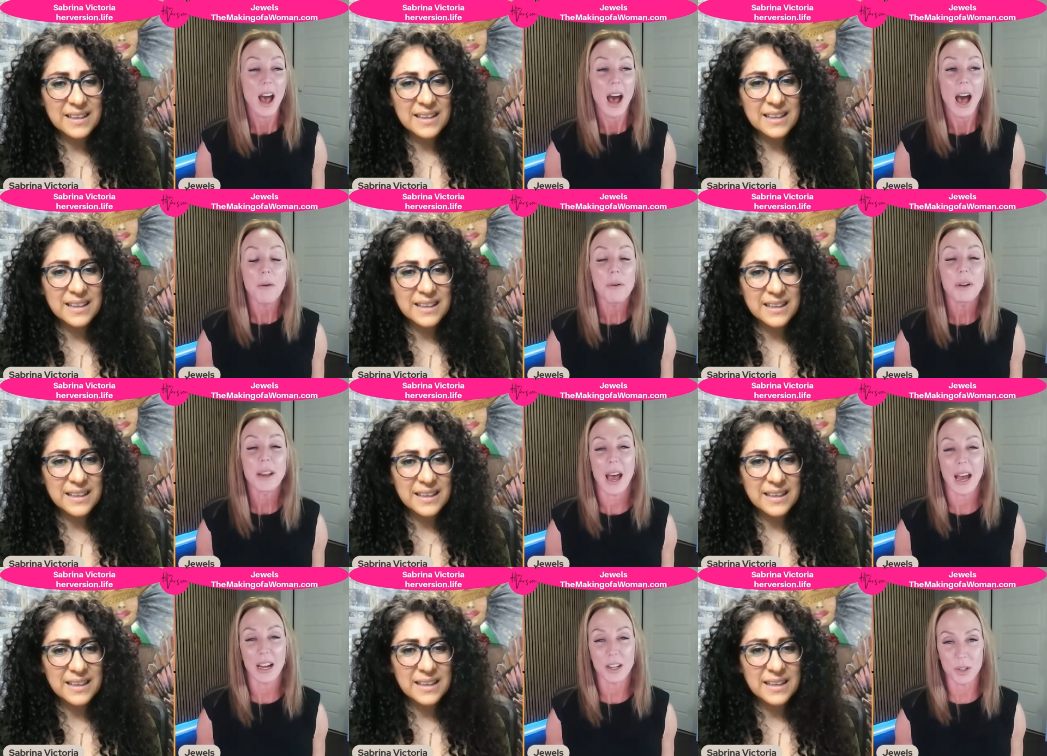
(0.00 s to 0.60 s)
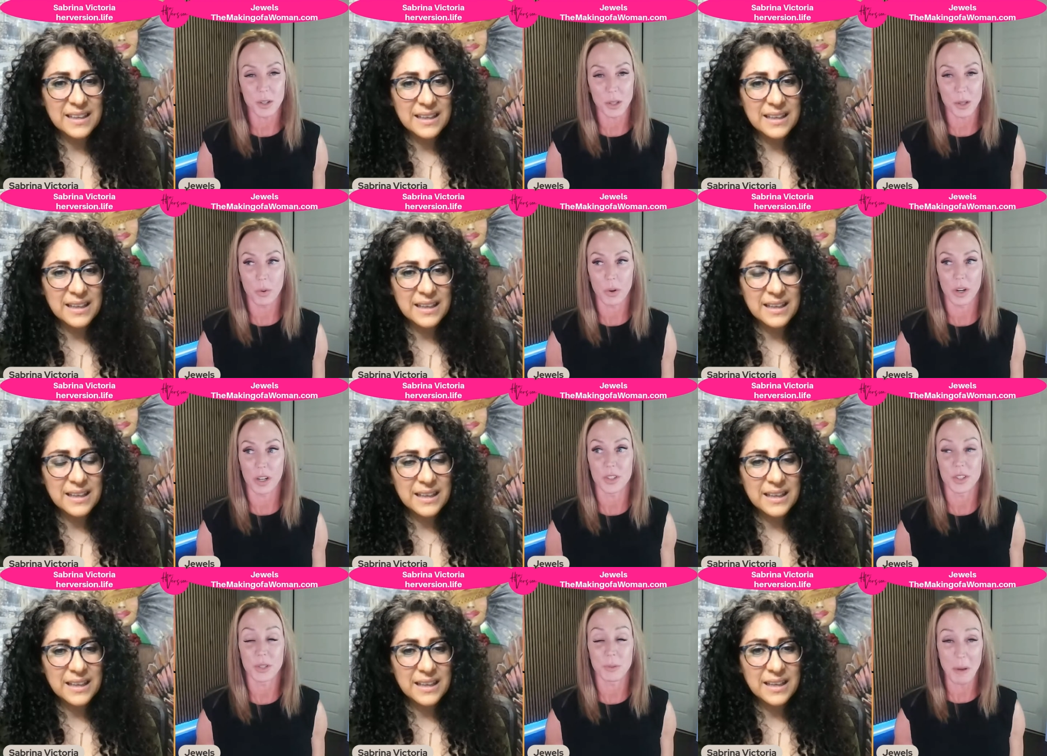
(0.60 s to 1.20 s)
Speaker 1: I would actually
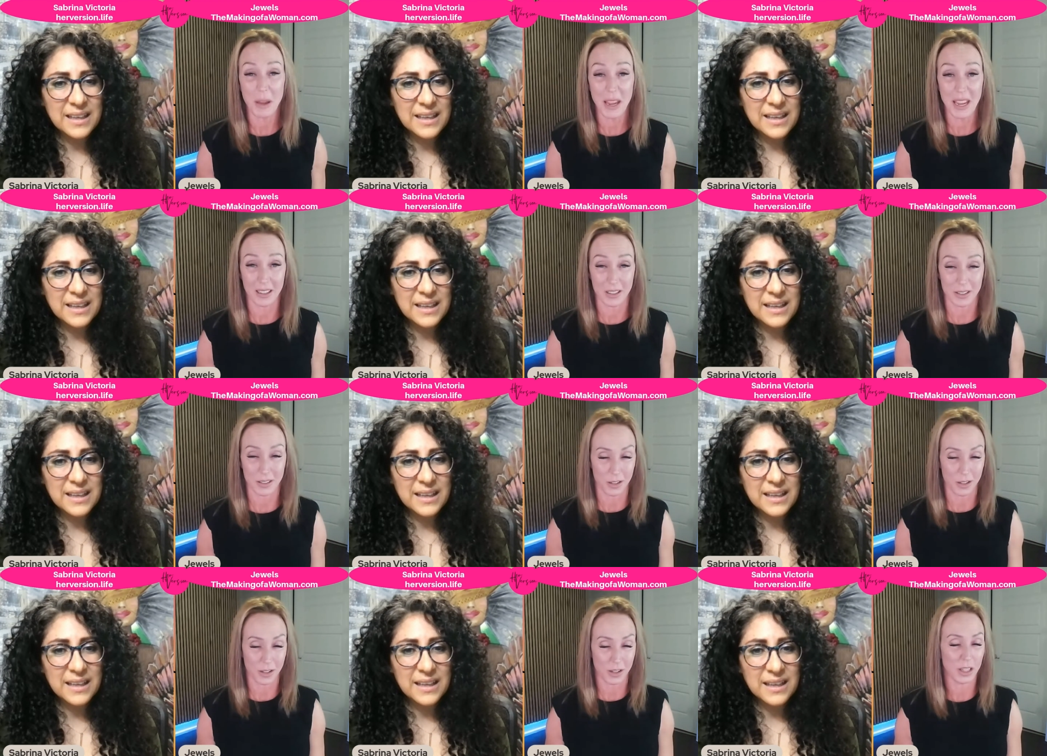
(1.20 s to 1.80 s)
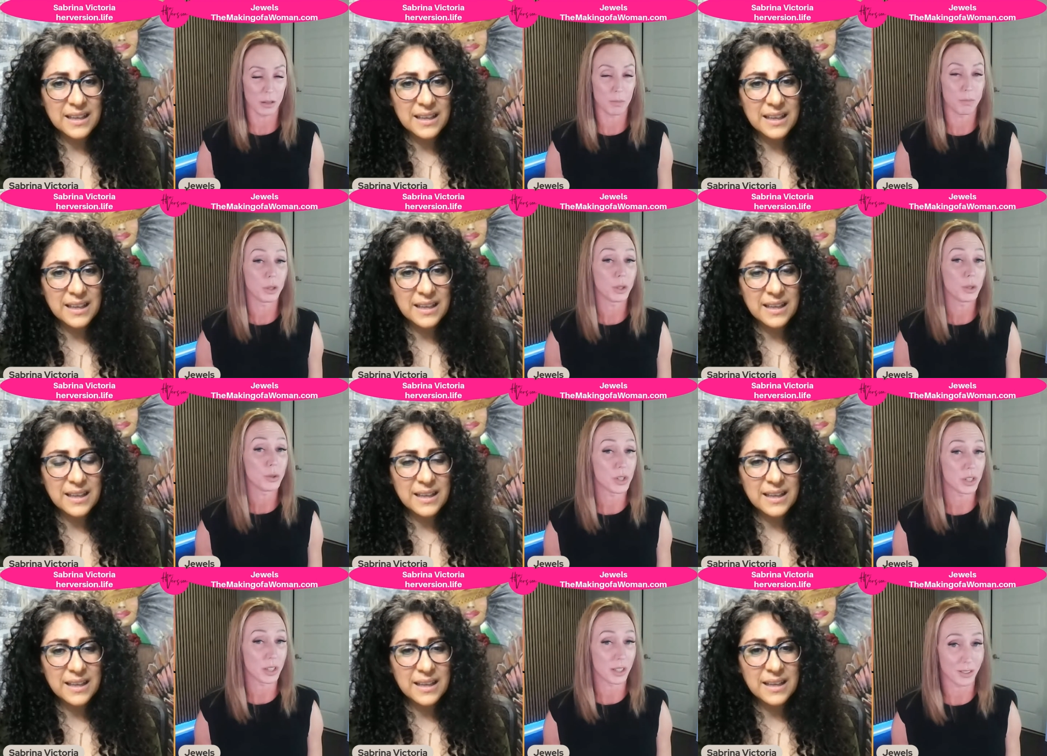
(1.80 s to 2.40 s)
wear Spanx underneath
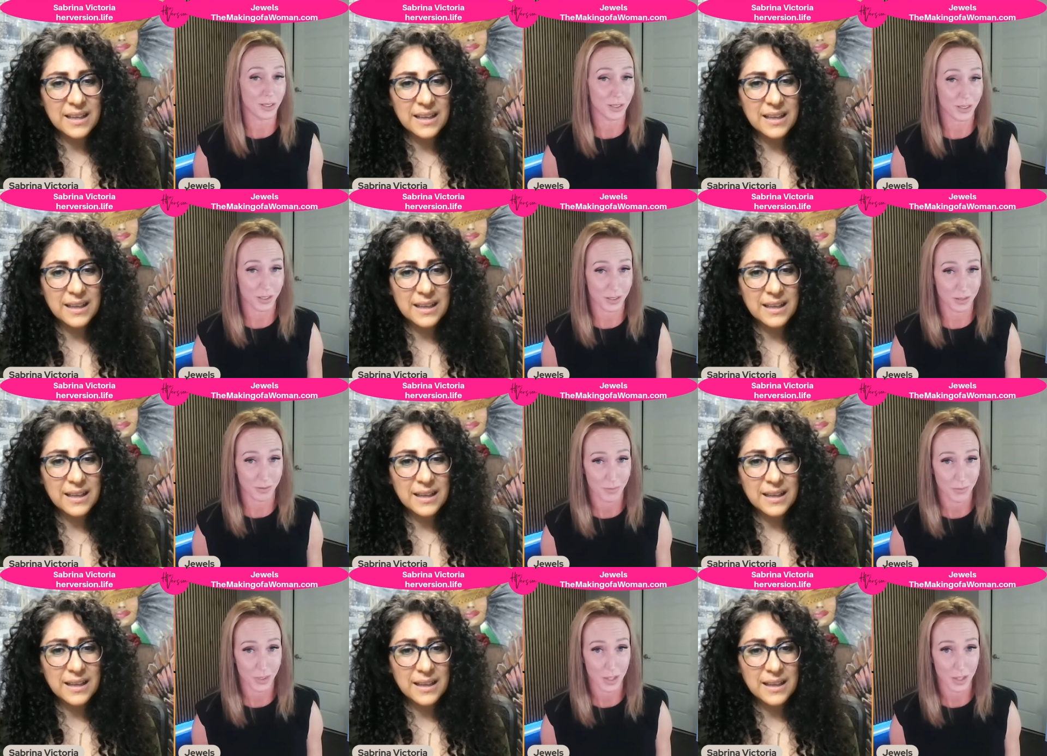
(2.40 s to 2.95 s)
blue jeans